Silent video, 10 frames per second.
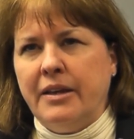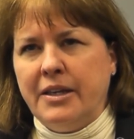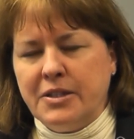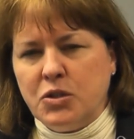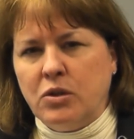
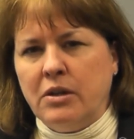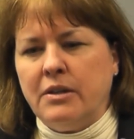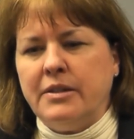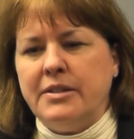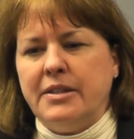
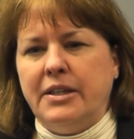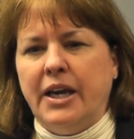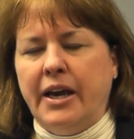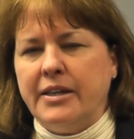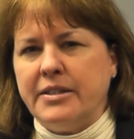historically
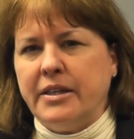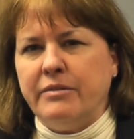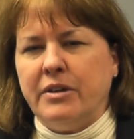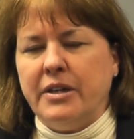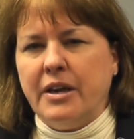CTI has done
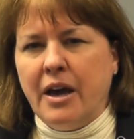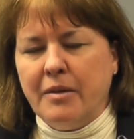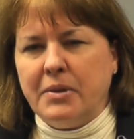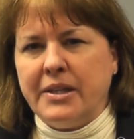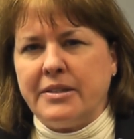very
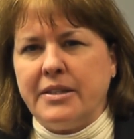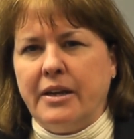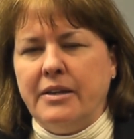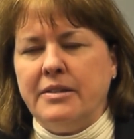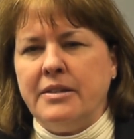complex
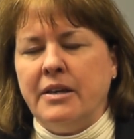studies